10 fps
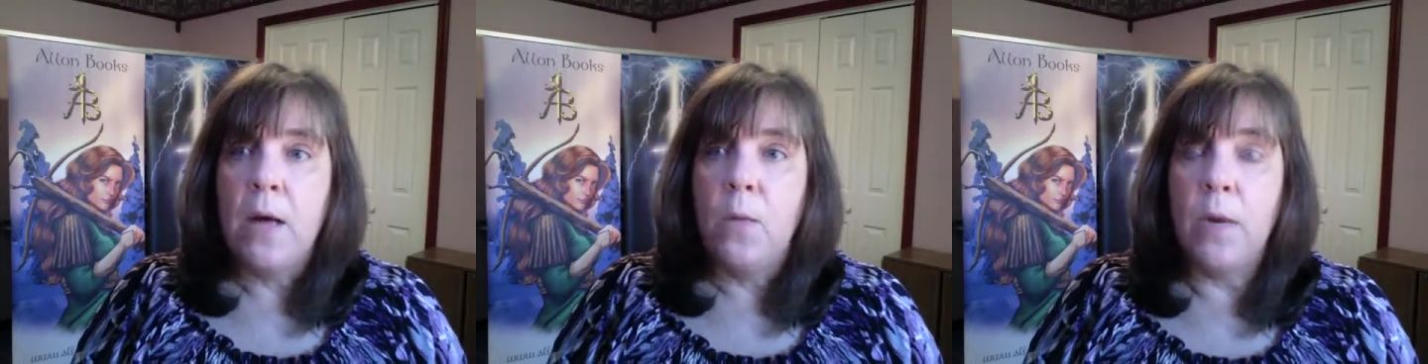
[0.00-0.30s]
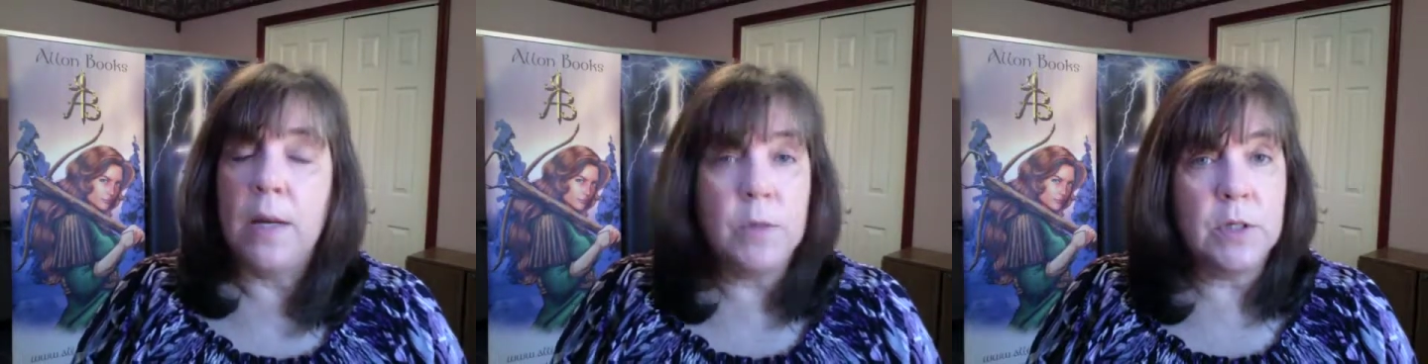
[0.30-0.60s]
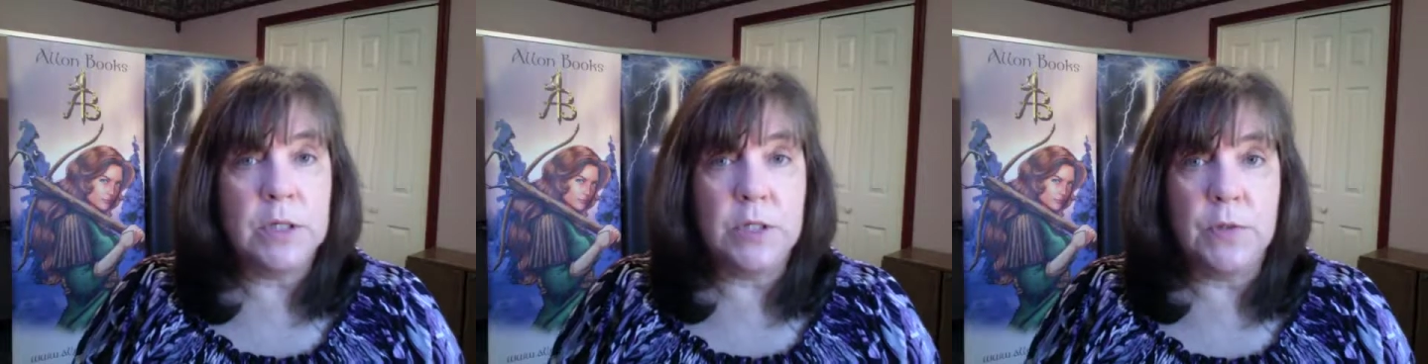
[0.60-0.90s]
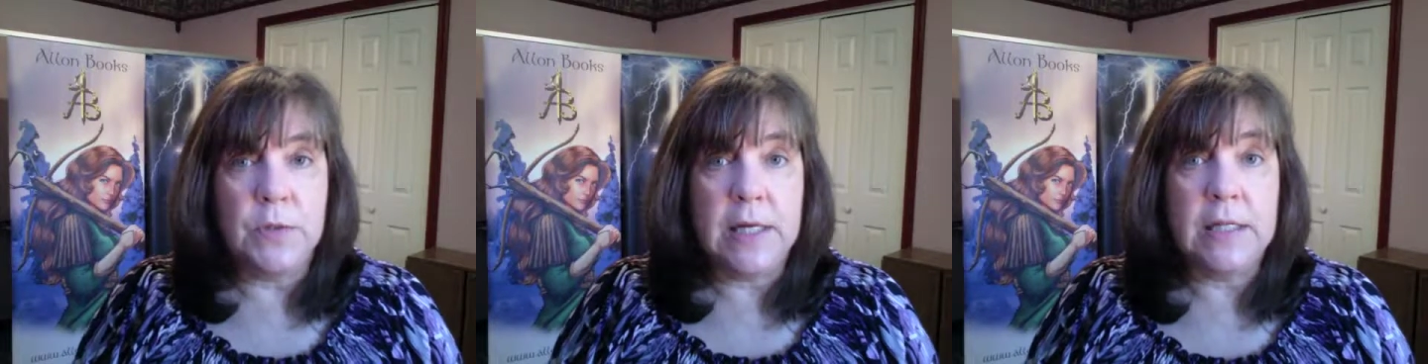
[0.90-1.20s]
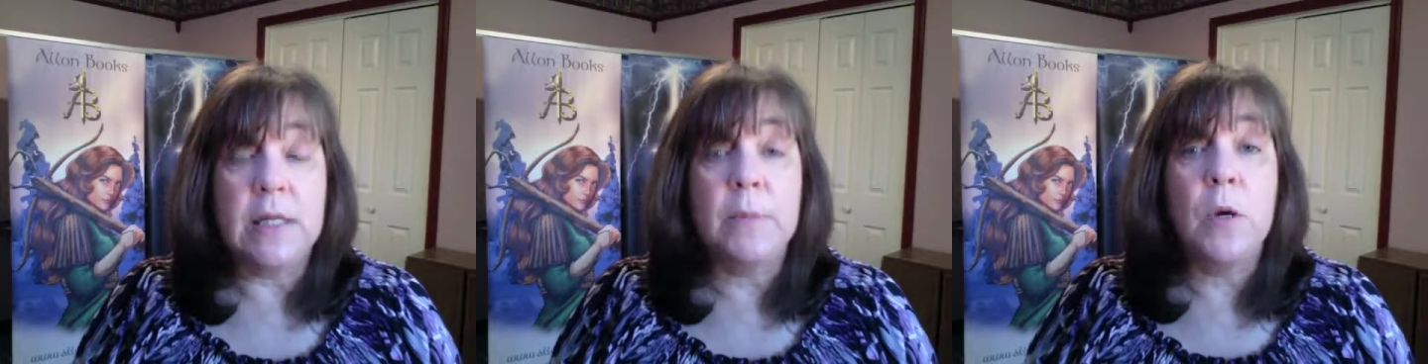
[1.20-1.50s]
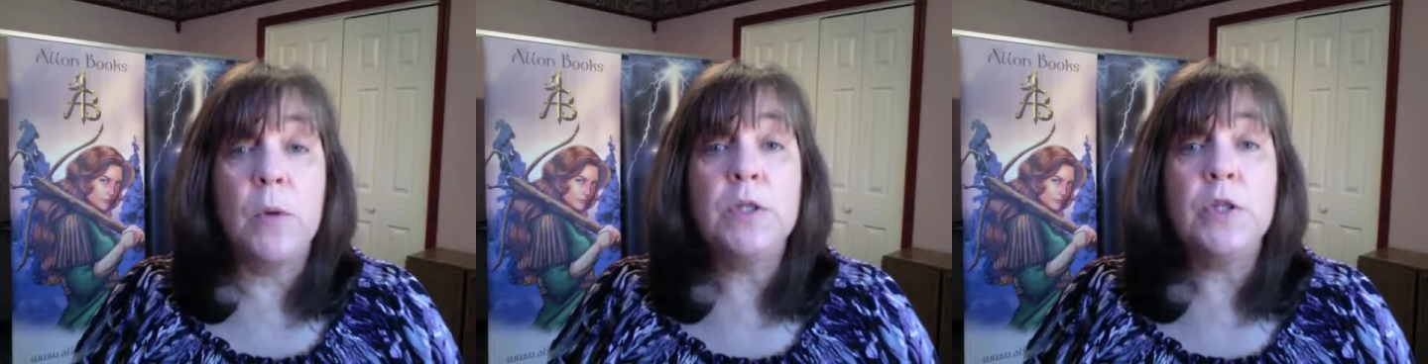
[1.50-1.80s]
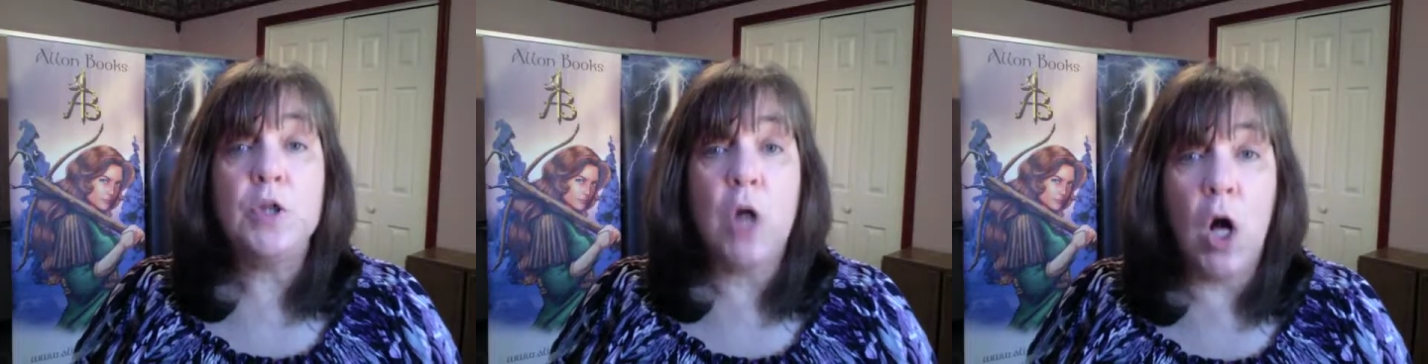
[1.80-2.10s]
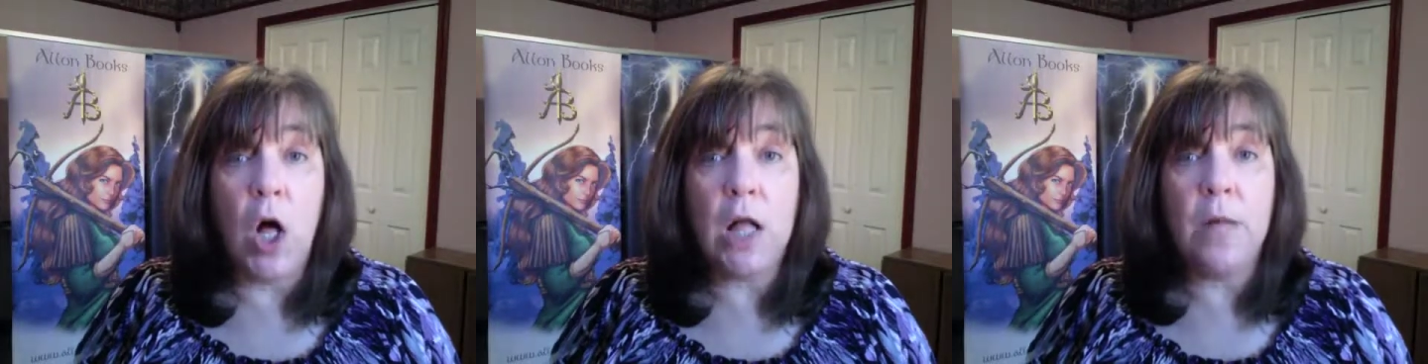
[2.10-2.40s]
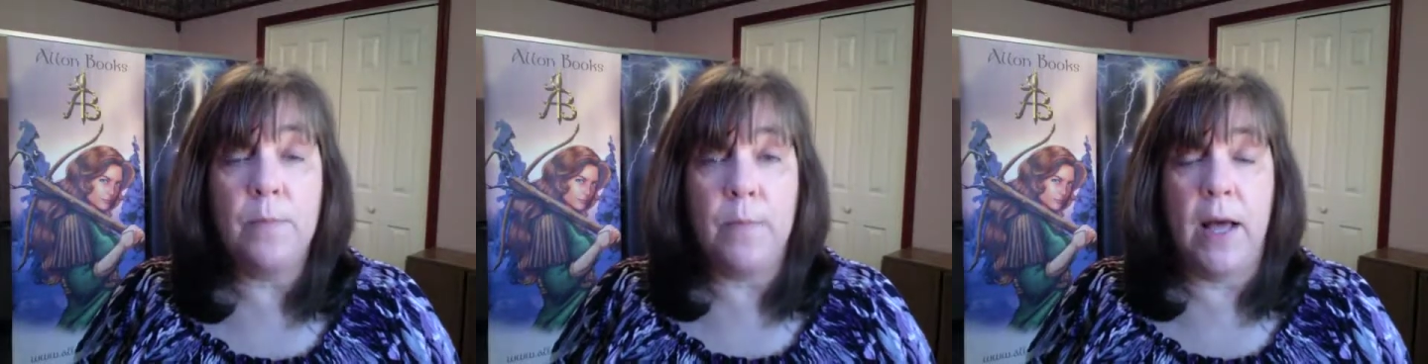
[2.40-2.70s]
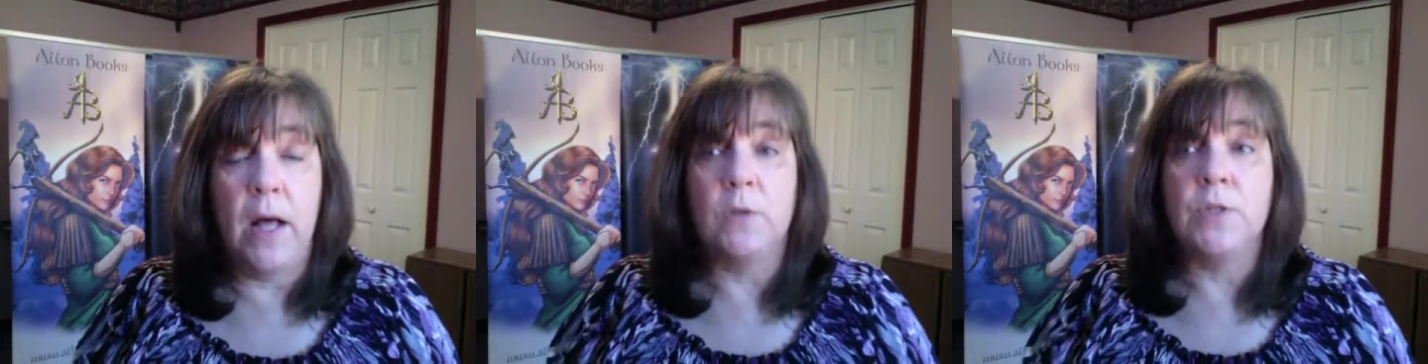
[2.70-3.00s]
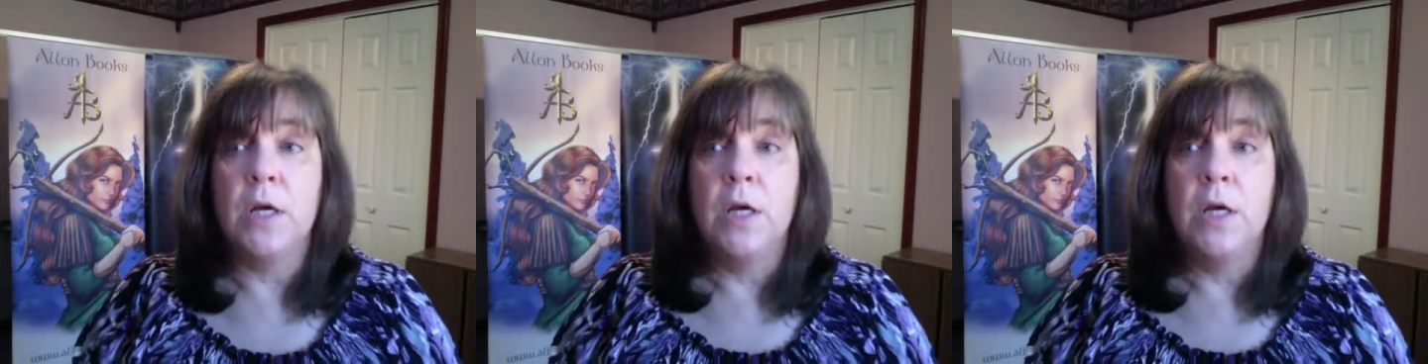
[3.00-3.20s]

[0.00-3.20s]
what I'm going to do then is I'm going to talk about